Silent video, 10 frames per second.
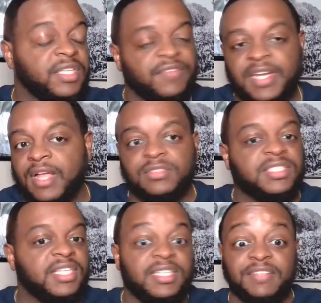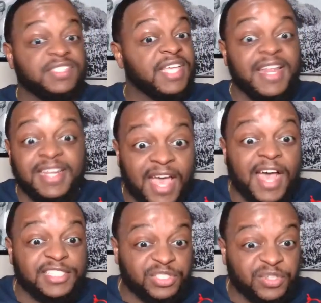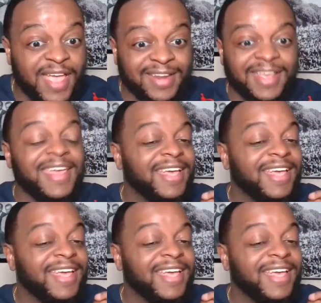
They've announced it. They've signed a contract.